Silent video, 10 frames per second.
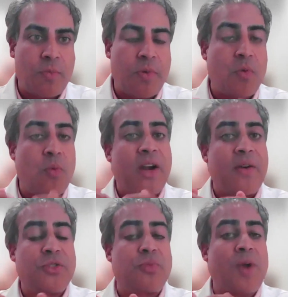but where
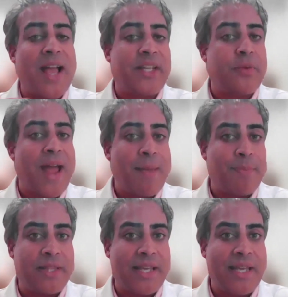it's rising
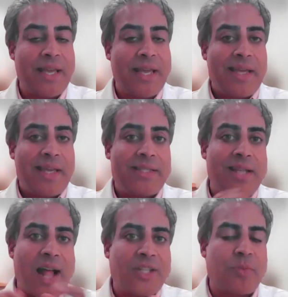rapidly is
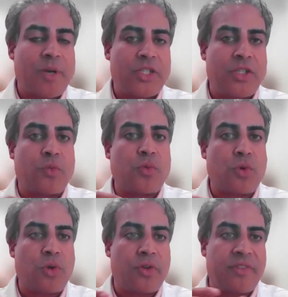not so much in the
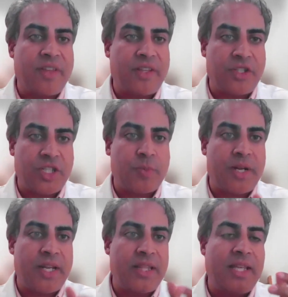rural or the villages,
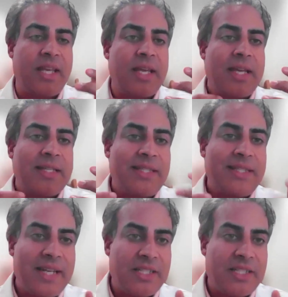but in the
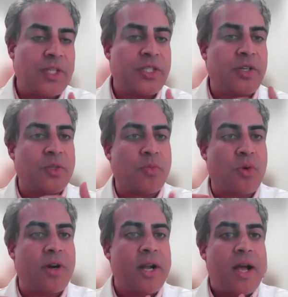cities in which there's
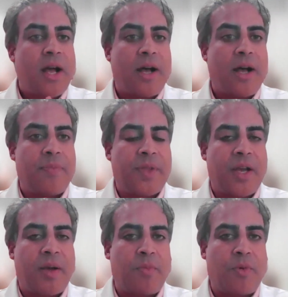more
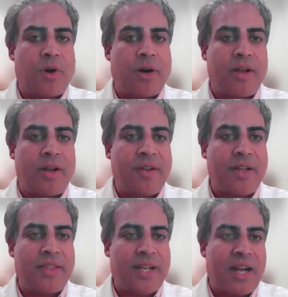of
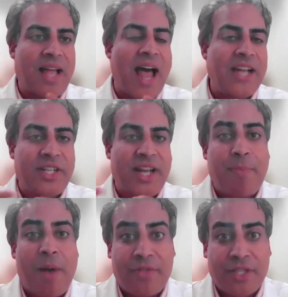a kind of the hygiene
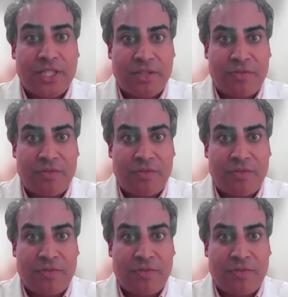hypothesis,